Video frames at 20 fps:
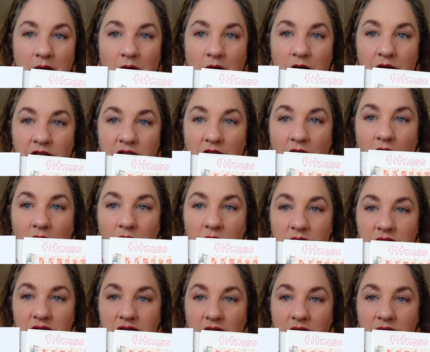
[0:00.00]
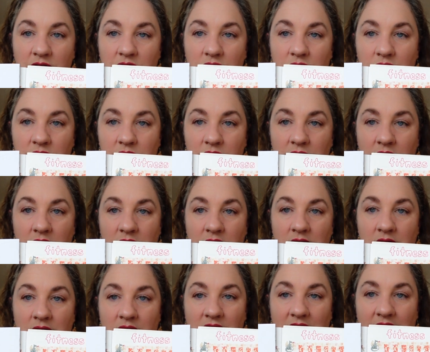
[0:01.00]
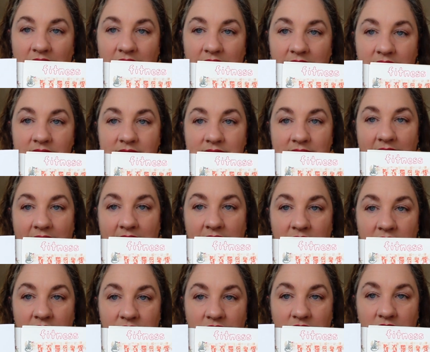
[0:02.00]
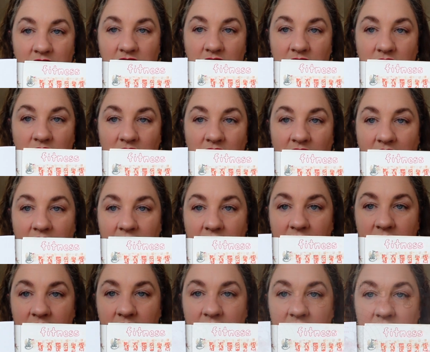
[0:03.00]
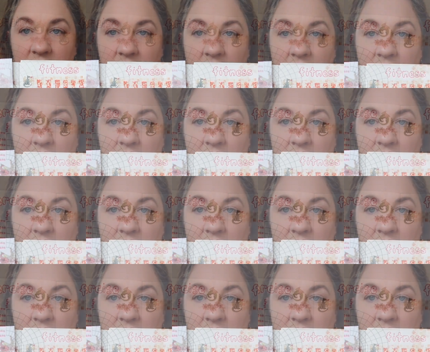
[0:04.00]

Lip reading: on the horizontal lines and the vertical lines,